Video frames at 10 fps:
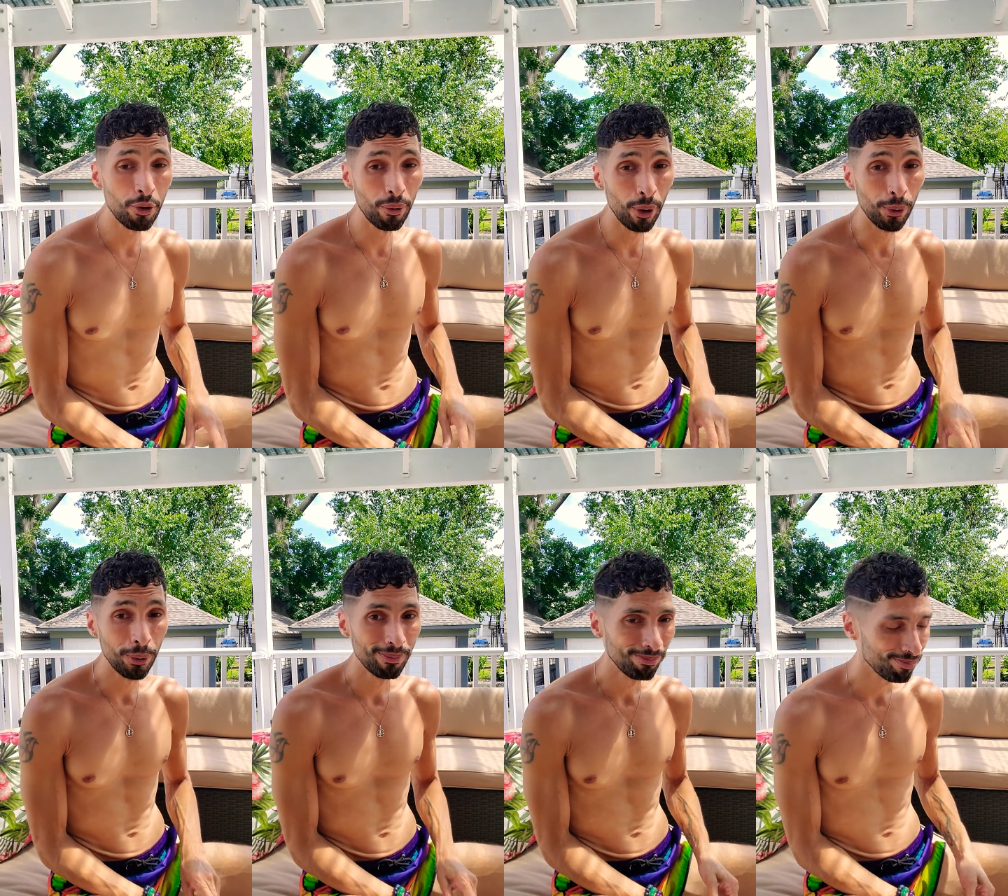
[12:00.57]
road.
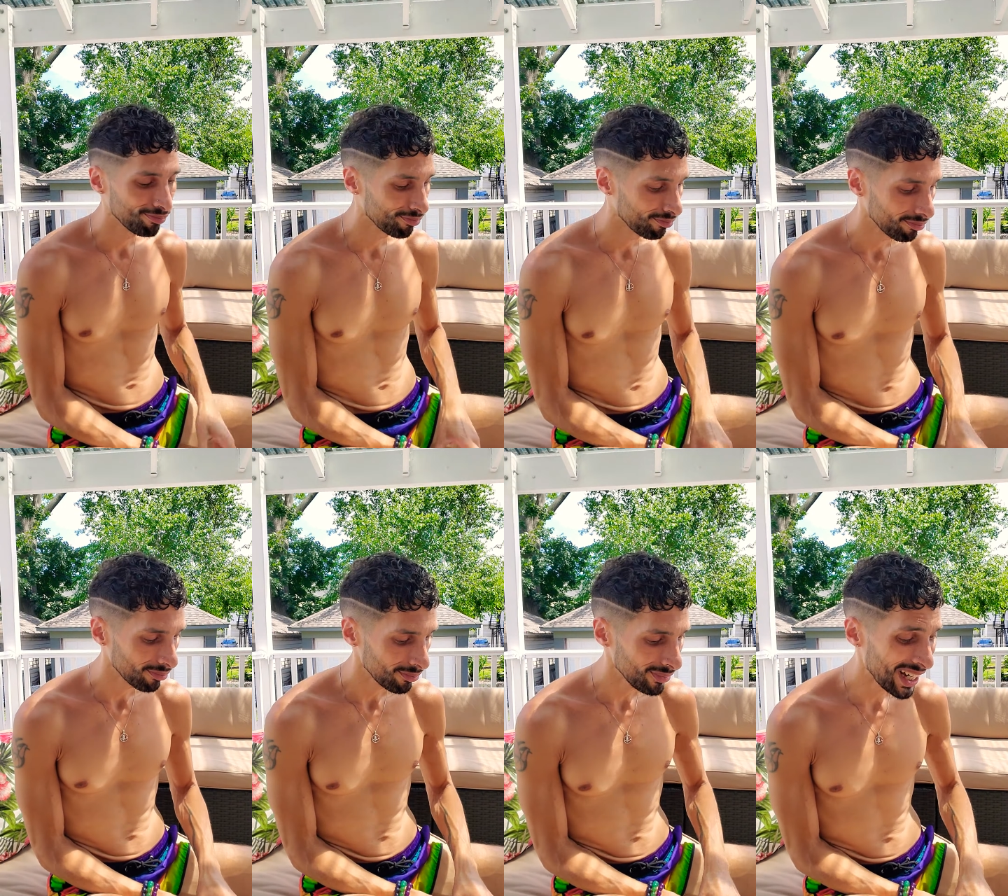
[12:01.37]

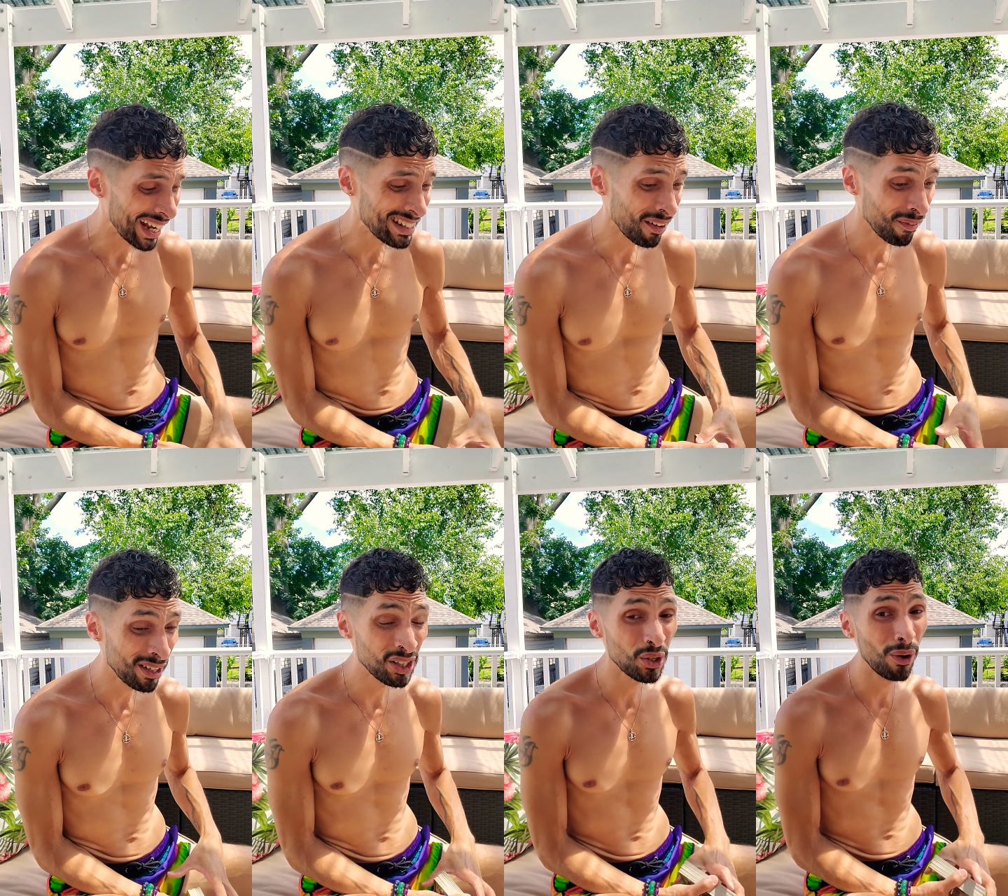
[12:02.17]
I definitely
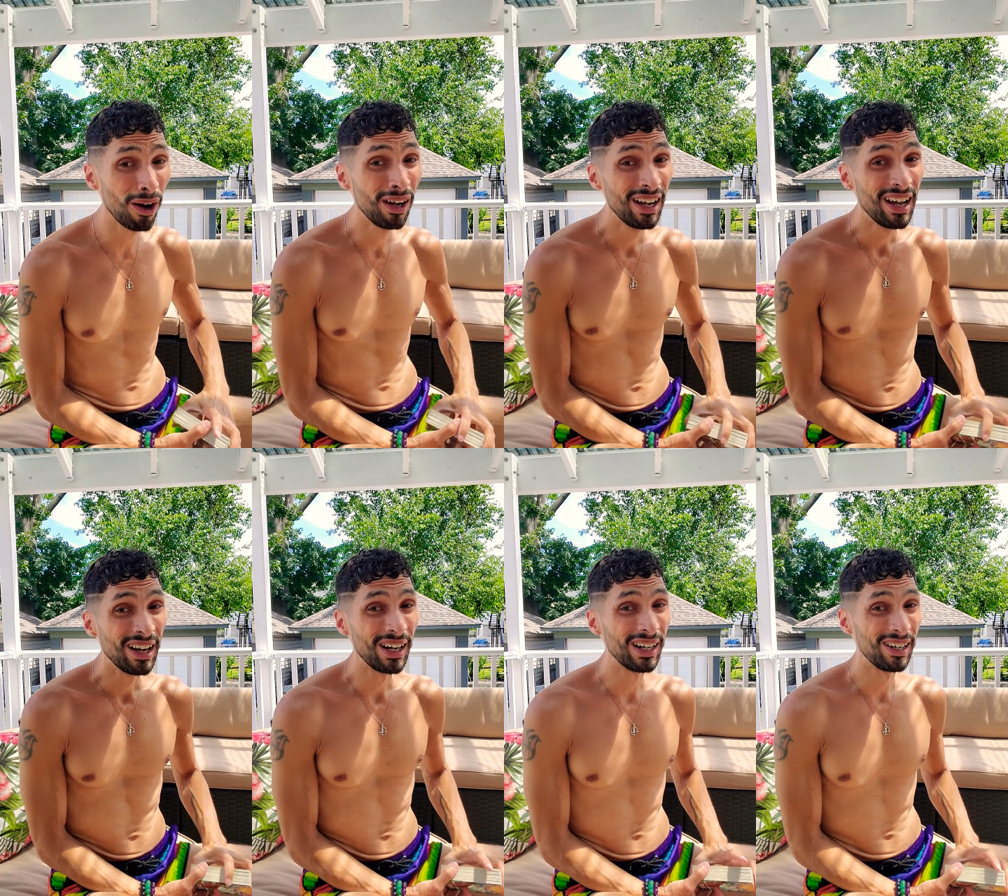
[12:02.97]
saw
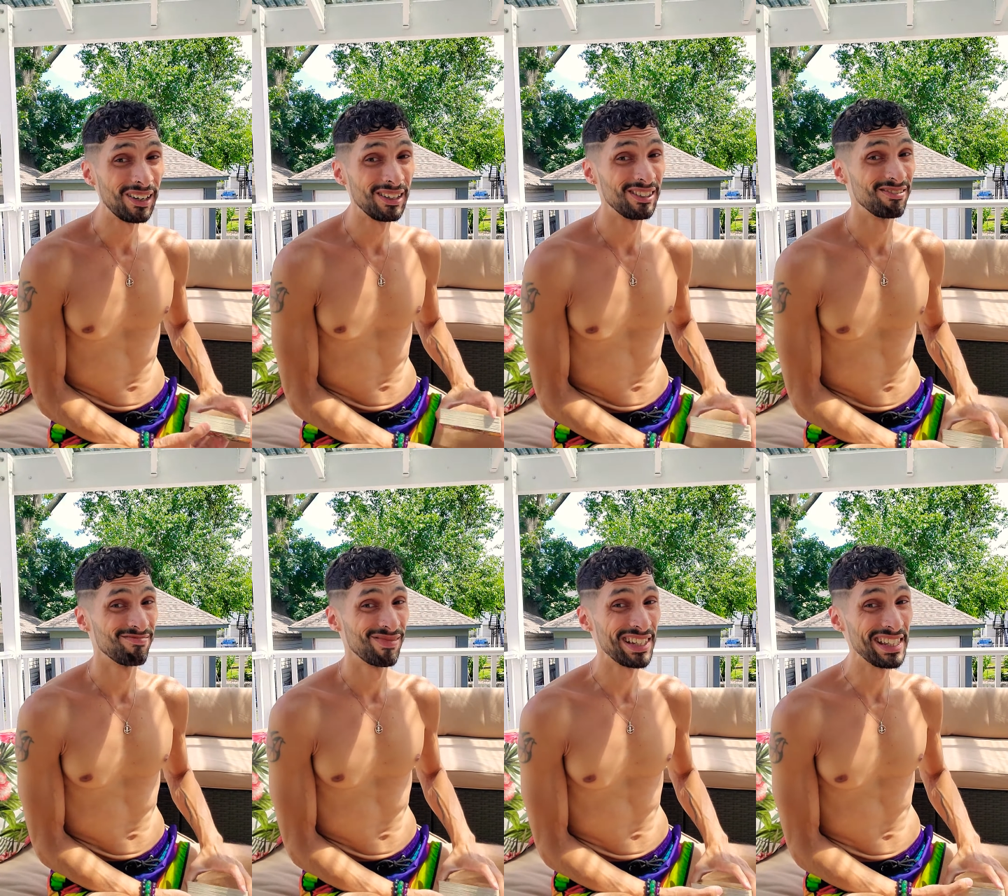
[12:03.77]
a
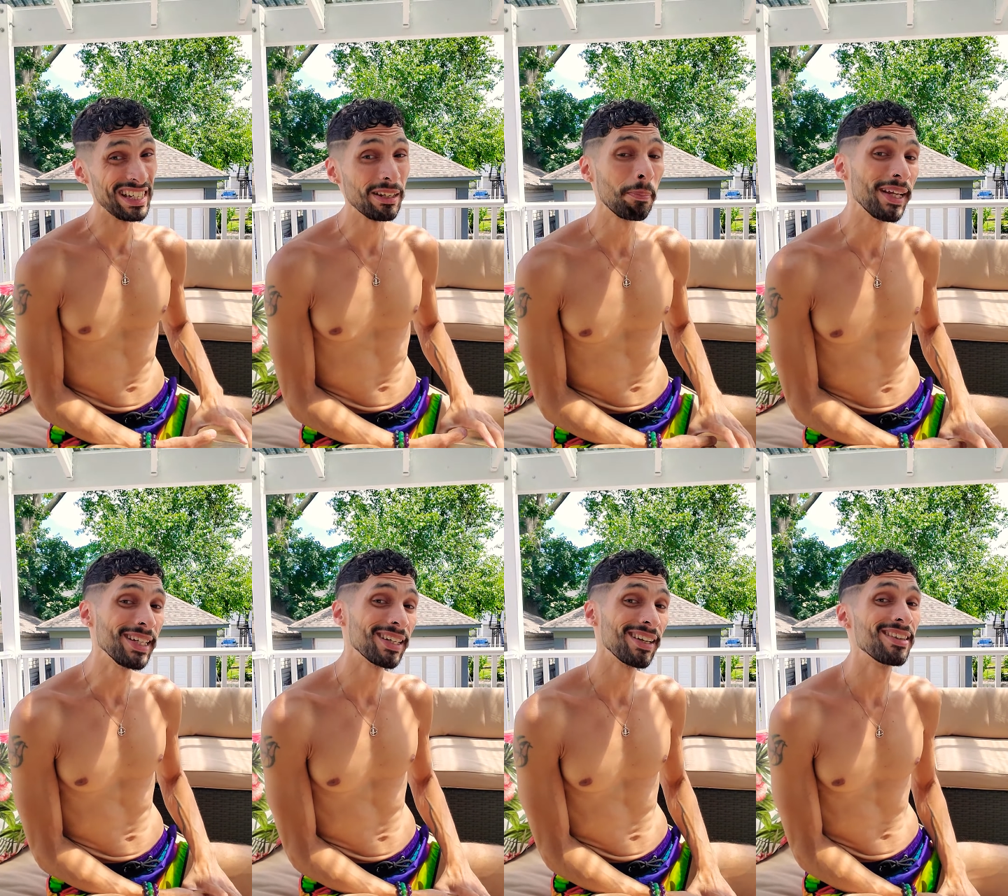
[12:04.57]
sneak peek.
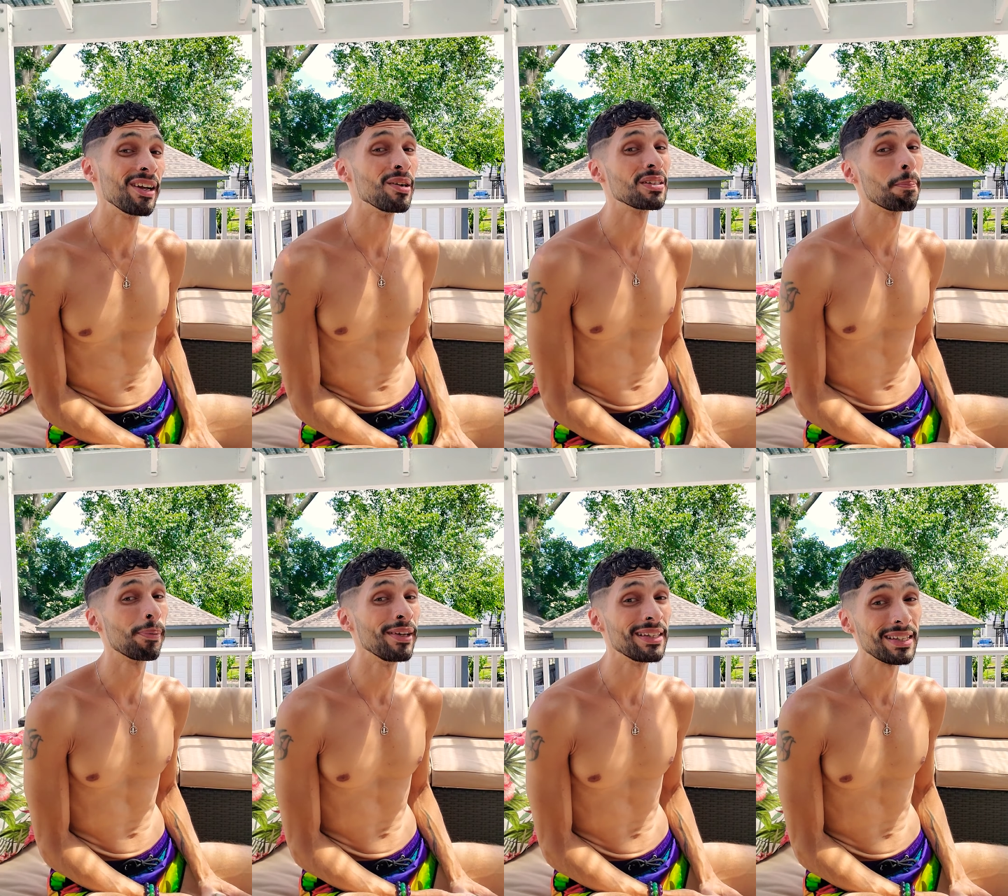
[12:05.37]
There's a
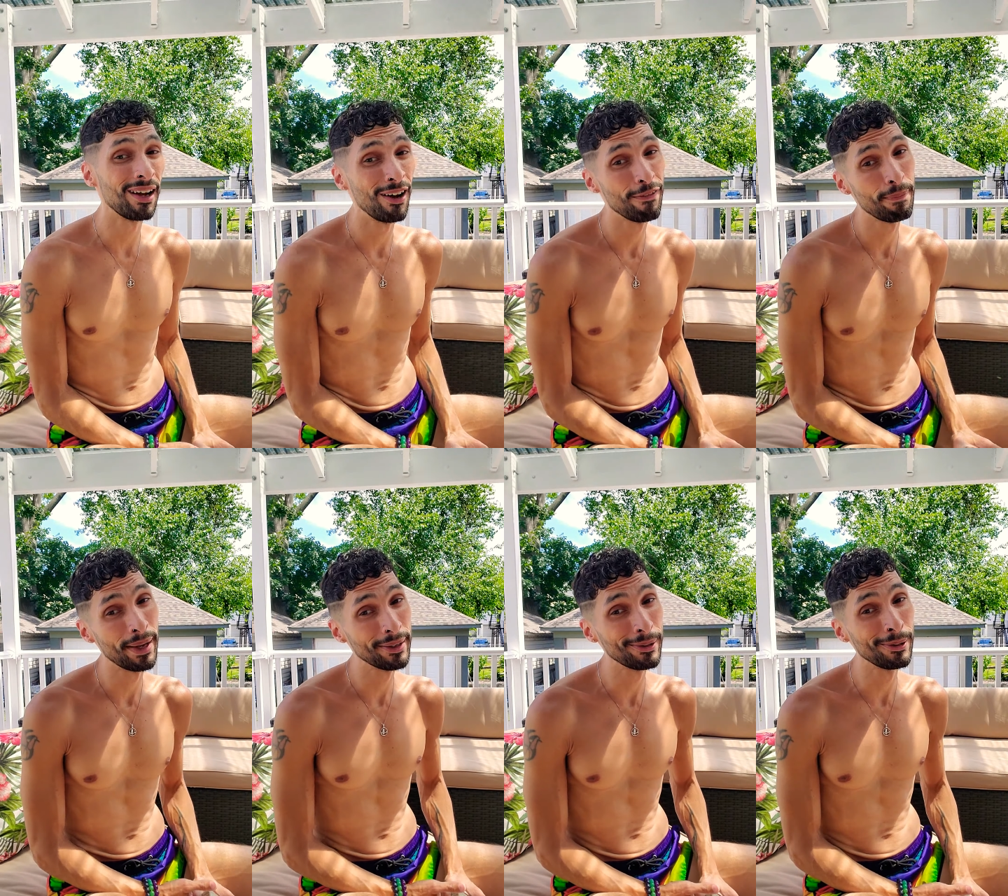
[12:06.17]
Prince of
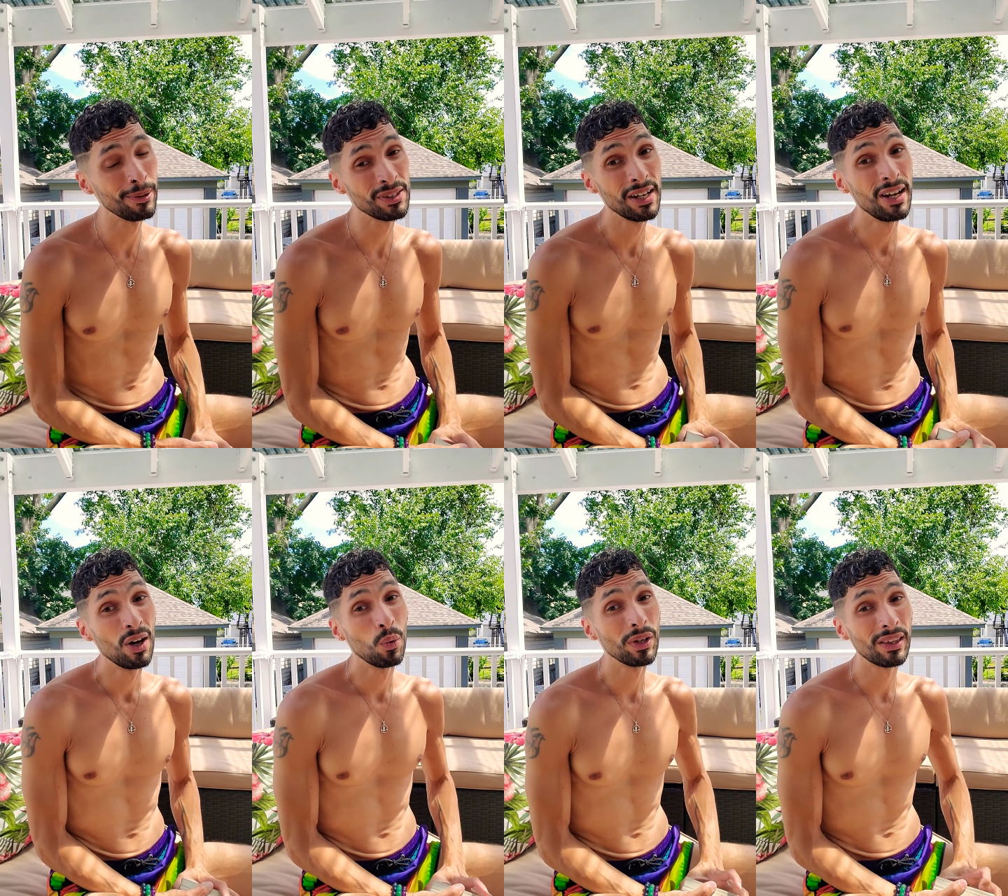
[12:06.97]
Pentacles
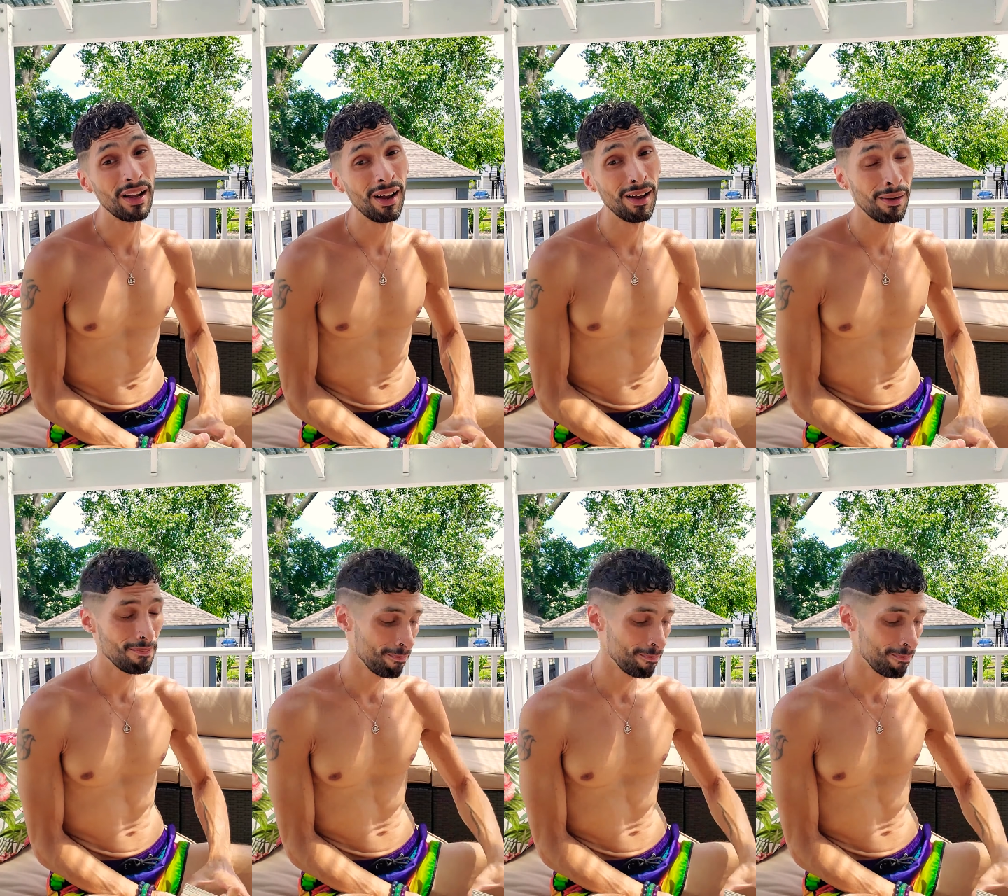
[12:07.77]
with the